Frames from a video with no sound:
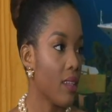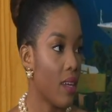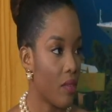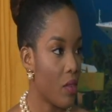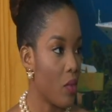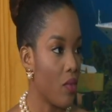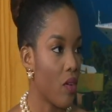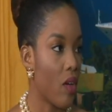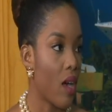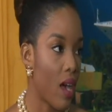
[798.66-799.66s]
avenue
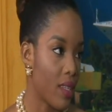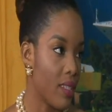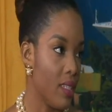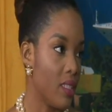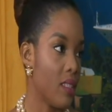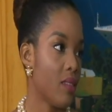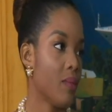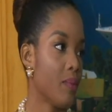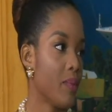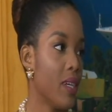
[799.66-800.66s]
for our artists
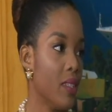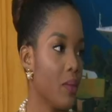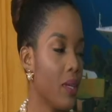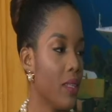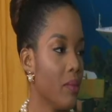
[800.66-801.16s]
as well.